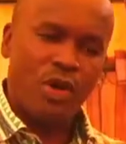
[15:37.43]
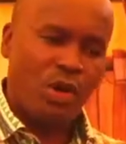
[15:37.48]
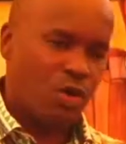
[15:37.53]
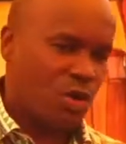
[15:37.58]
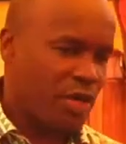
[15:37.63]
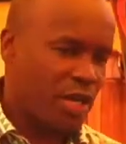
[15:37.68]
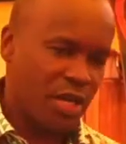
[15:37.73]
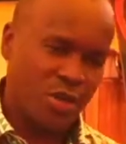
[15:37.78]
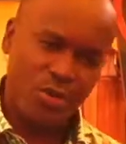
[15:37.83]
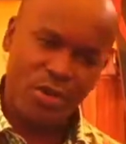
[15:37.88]

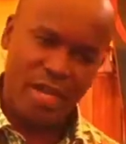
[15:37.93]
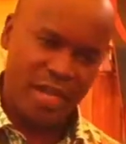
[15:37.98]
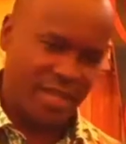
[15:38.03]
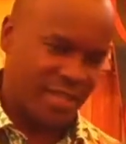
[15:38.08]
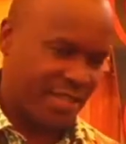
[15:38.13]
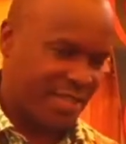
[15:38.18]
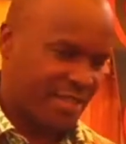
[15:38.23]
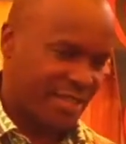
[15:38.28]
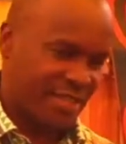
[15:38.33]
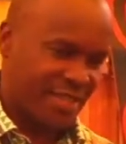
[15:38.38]
honor you
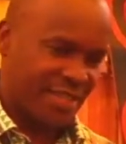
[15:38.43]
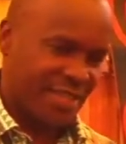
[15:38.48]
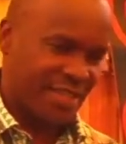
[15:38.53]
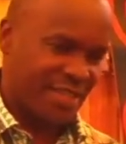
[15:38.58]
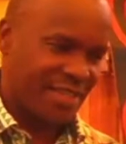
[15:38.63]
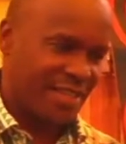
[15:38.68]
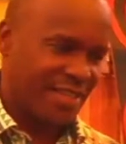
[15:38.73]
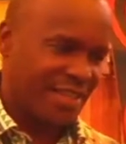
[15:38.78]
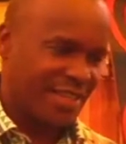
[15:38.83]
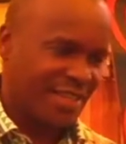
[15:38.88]
guys.
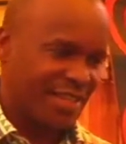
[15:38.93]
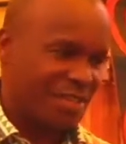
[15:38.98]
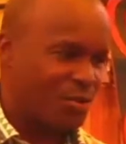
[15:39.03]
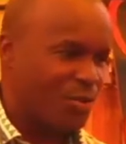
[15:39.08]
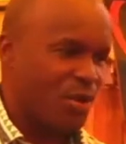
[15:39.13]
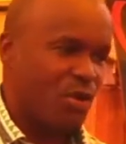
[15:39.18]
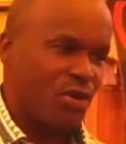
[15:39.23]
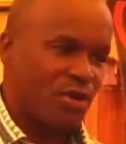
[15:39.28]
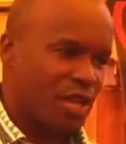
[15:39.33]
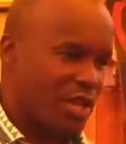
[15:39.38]
Yes,
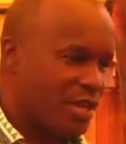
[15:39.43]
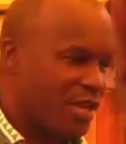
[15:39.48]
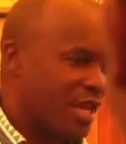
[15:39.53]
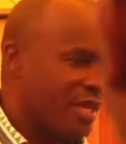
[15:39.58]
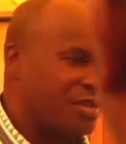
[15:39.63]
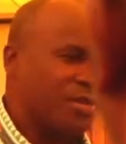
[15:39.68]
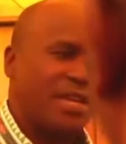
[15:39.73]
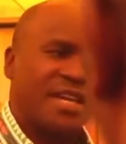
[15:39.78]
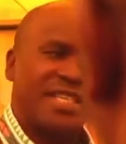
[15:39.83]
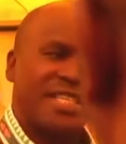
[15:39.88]
we honor you
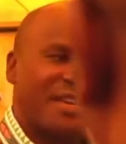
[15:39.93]
guys. You guys